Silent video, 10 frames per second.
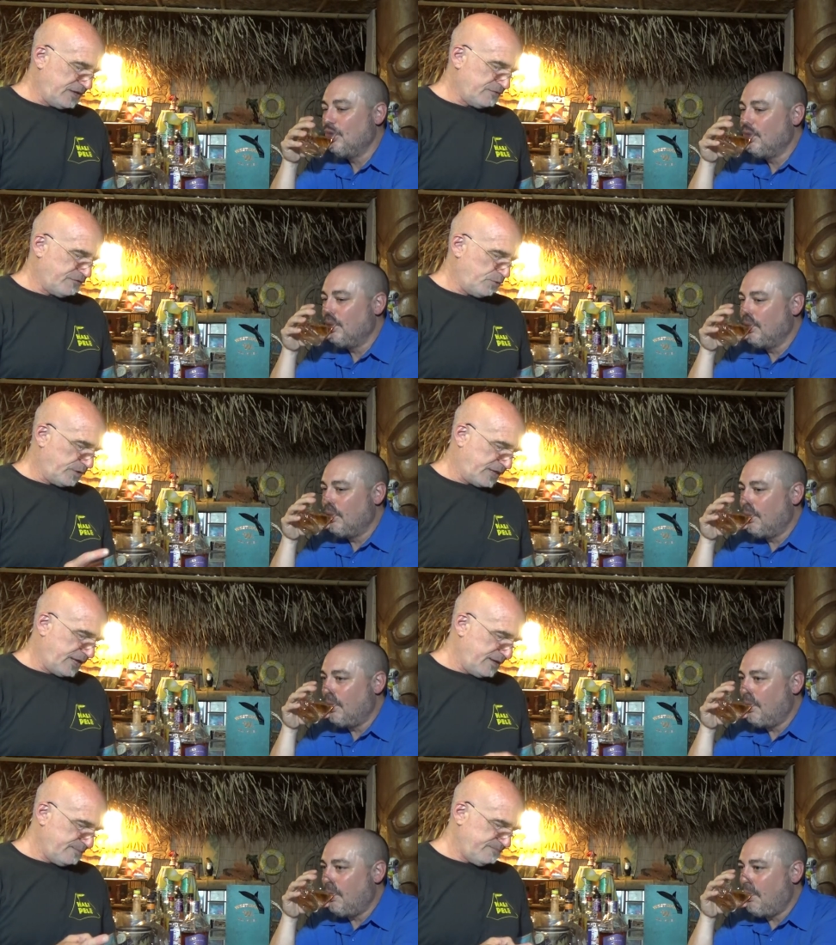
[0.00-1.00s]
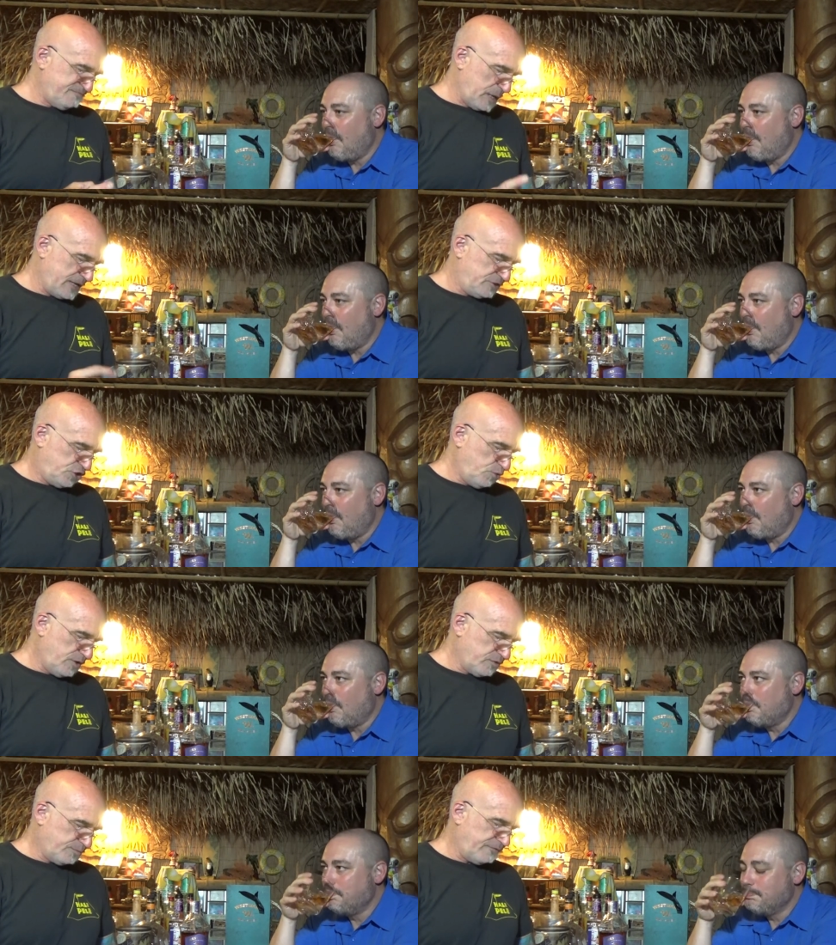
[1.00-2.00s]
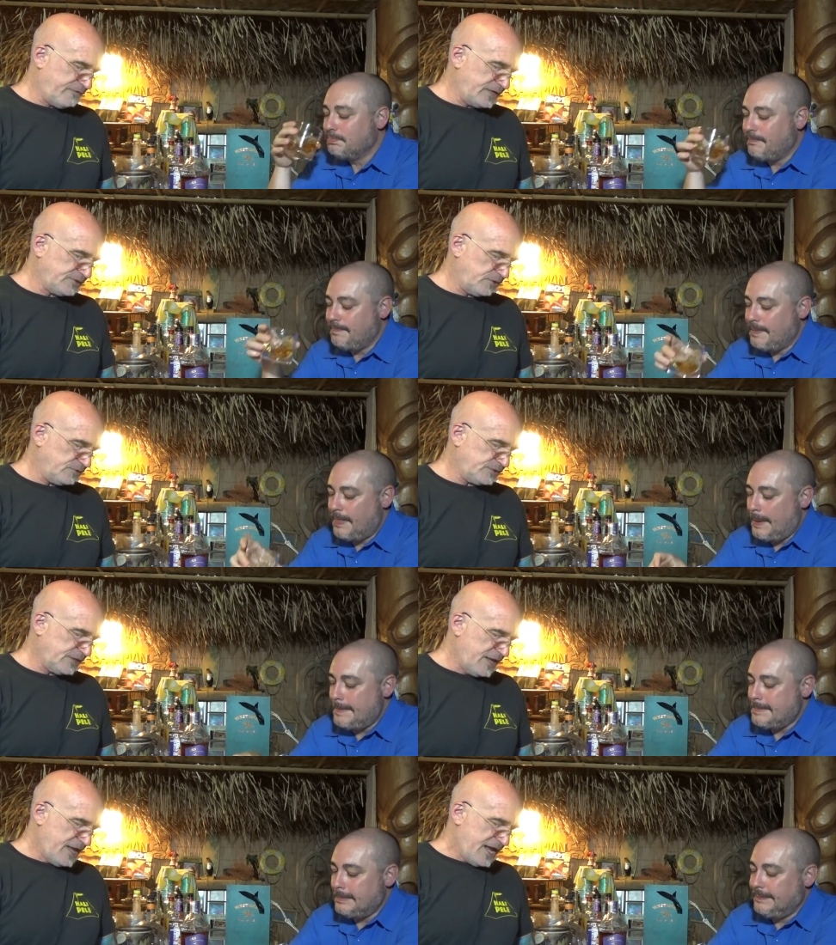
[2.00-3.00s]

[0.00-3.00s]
Speaker 1: interview with him and two other professors,